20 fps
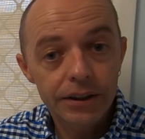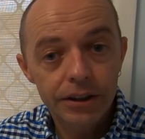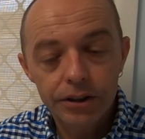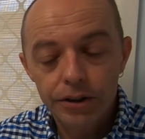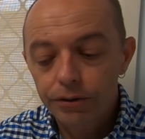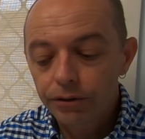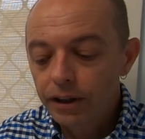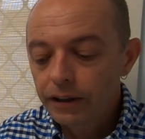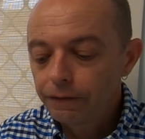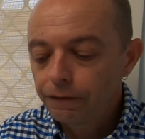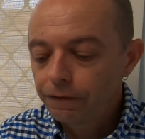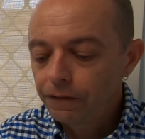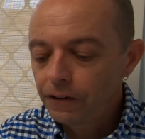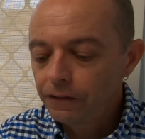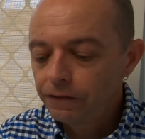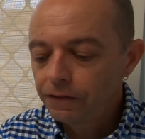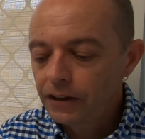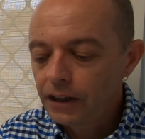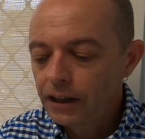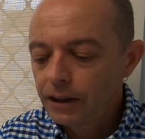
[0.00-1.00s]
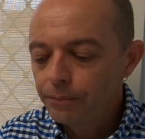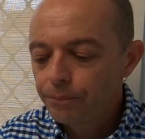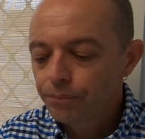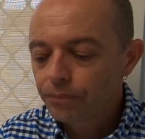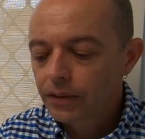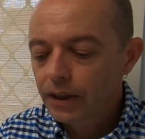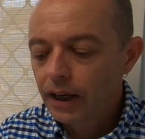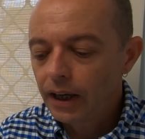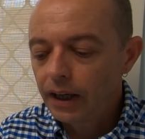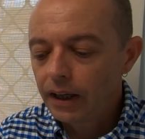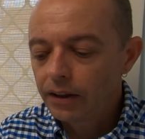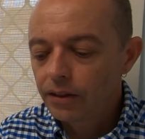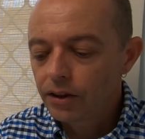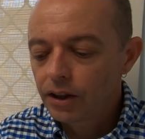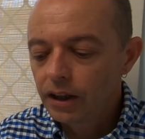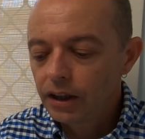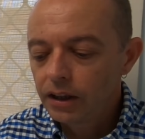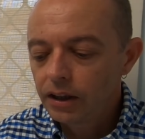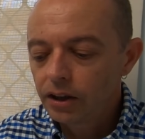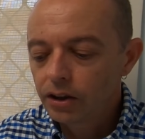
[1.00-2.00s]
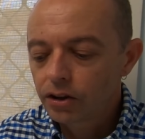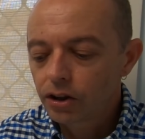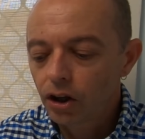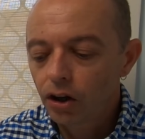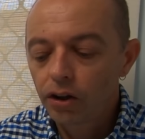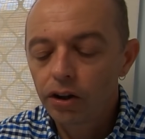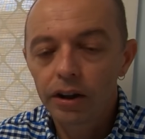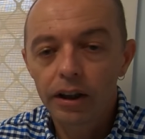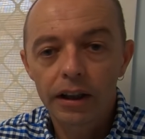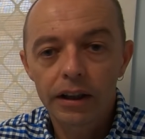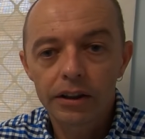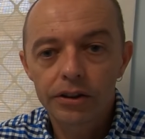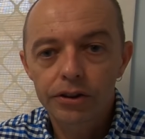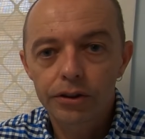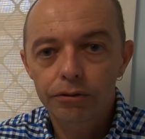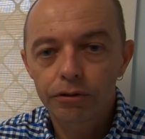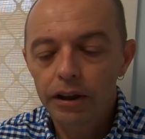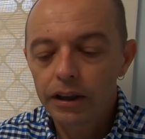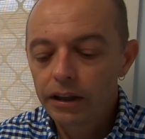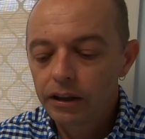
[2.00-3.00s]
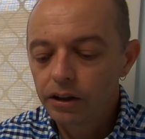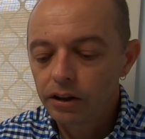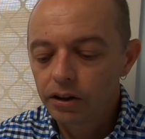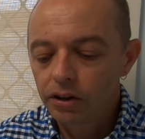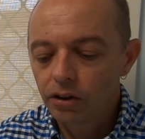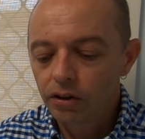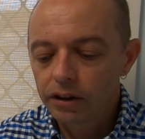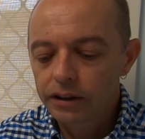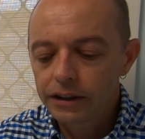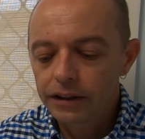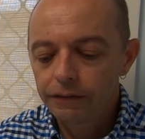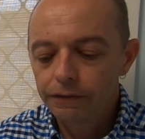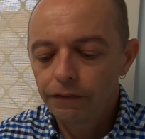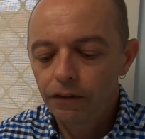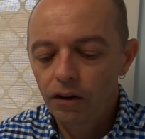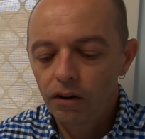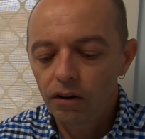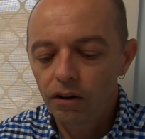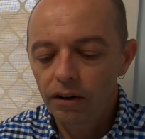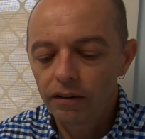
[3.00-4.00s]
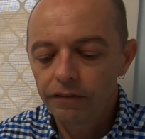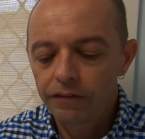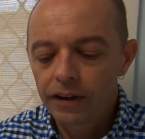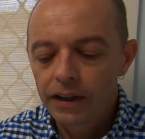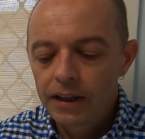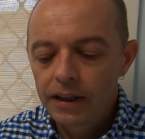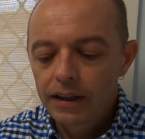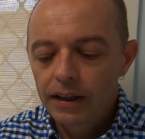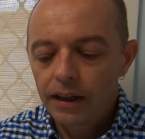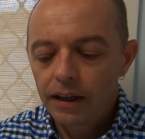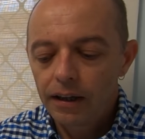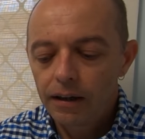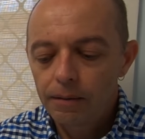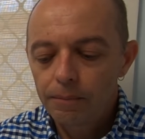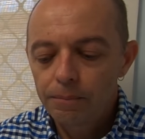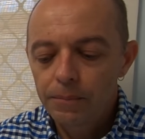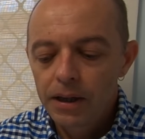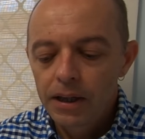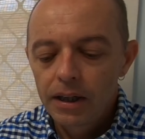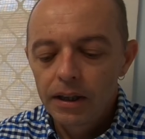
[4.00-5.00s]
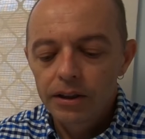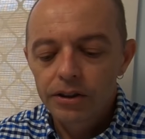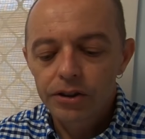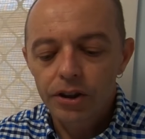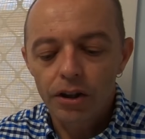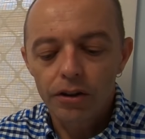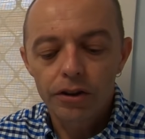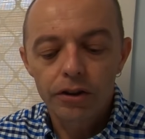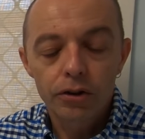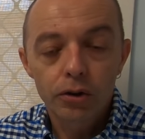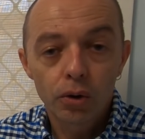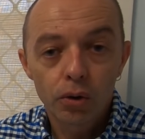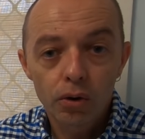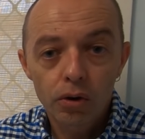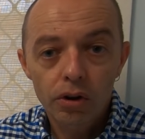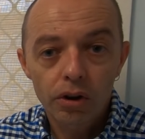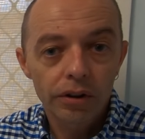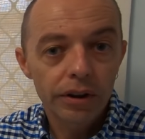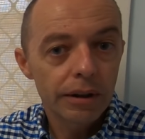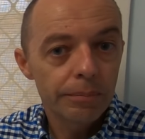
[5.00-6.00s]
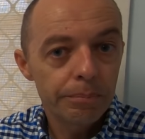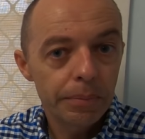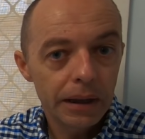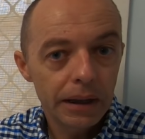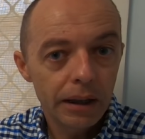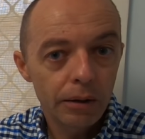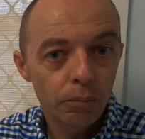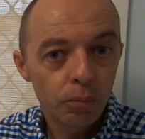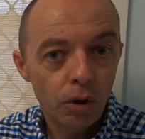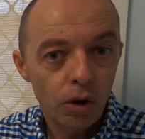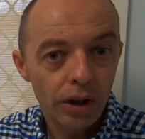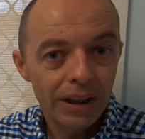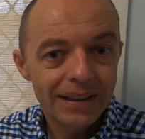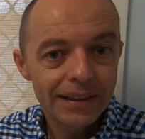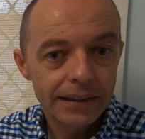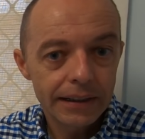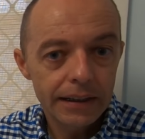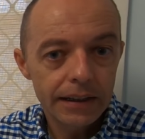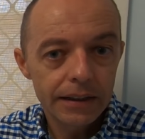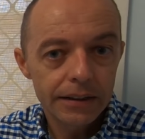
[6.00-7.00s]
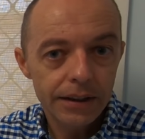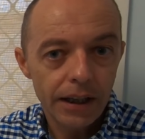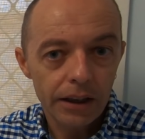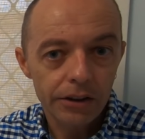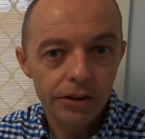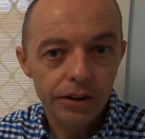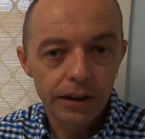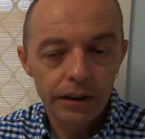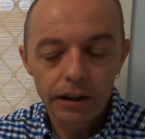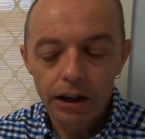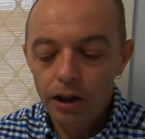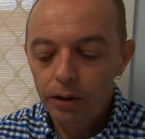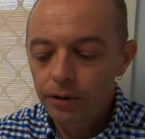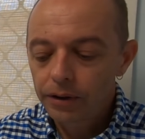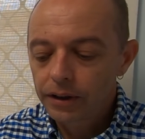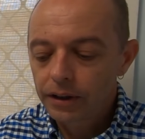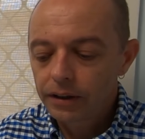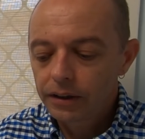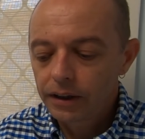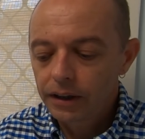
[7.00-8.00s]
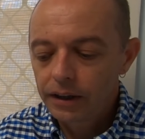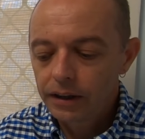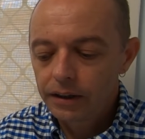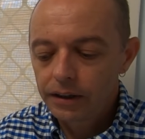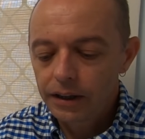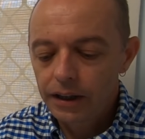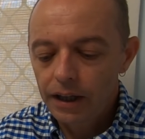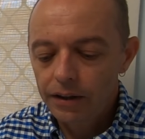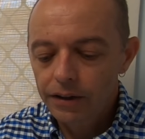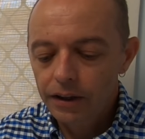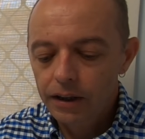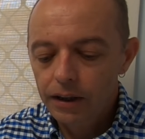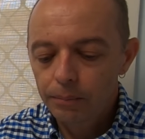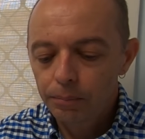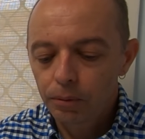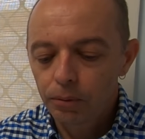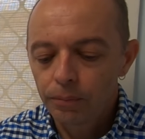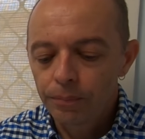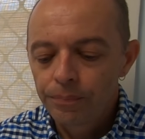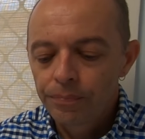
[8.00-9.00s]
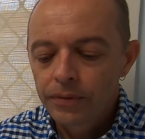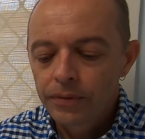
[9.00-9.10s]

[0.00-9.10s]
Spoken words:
is 350, and the Kona is 395. So the torque on the BYD is actually lower than the other couple.